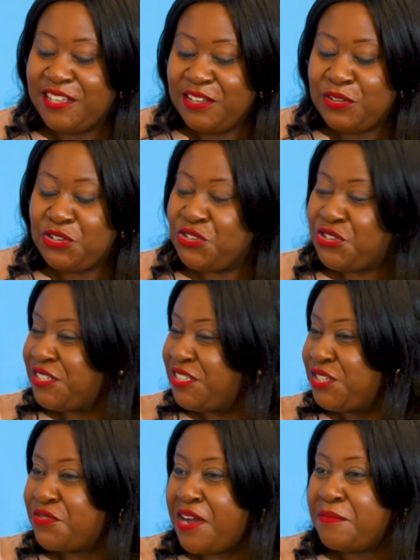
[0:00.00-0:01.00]
Could you just
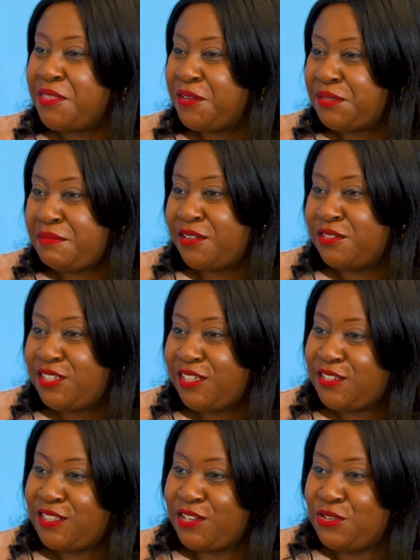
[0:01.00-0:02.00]
describe those
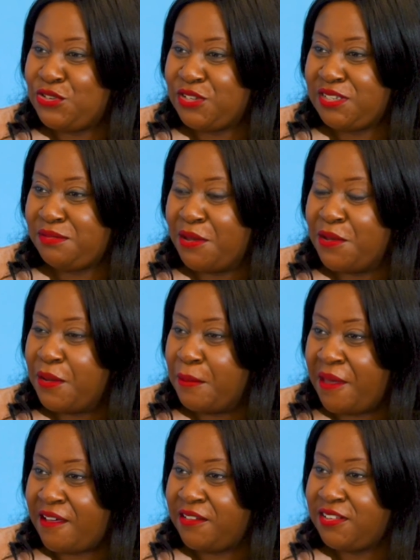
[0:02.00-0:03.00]
mountains that you just spoke
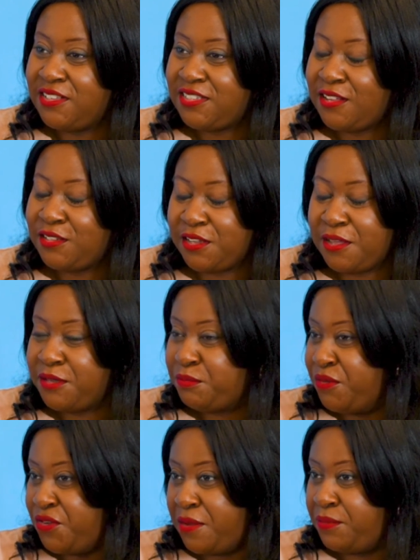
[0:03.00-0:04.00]
about? It sounds like it must
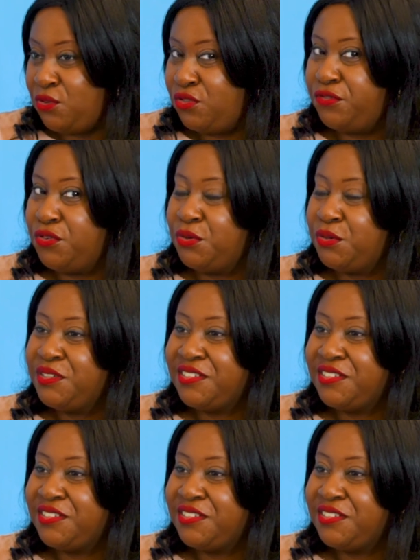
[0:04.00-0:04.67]
be very beautiful.